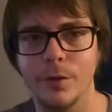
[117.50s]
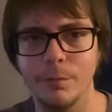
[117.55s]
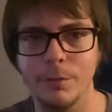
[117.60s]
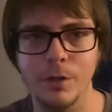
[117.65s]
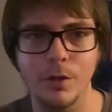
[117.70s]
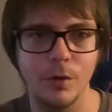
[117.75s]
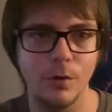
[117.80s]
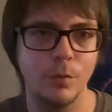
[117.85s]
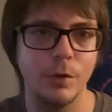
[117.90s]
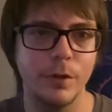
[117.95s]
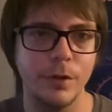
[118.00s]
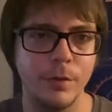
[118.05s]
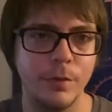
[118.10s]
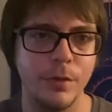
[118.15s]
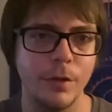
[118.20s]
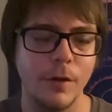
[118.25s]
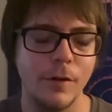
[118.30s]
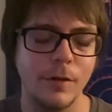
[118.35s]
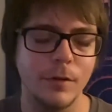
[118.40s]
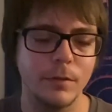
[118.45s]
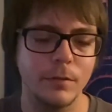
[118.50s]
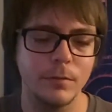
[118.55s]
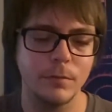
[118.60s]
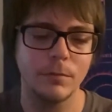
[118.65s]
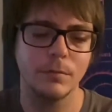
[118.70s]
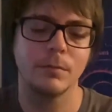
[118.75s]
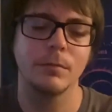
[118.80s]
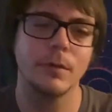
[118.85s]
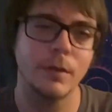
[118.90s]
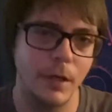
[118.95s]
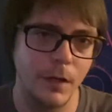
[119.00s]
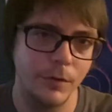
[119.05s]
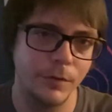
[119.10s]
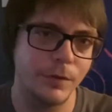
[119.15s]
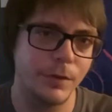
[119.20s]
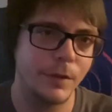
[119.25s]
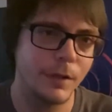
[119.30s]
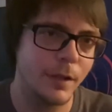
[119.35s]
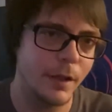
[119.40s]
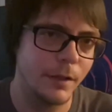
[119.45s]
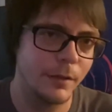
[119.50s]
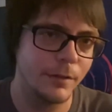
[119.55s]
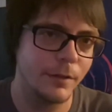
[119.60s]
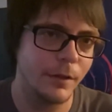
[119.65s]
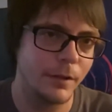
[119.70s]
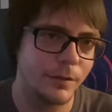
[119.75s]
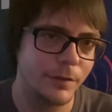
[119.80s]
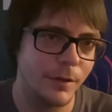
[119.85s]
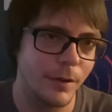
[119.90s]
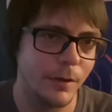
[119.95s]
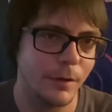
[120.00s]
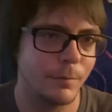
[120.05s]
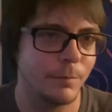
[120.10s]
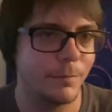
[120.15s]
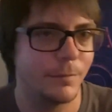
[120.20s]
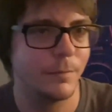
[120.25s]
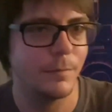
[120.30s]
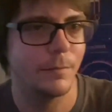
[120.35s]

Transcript: me know what you thought, and I'll see you guys next time.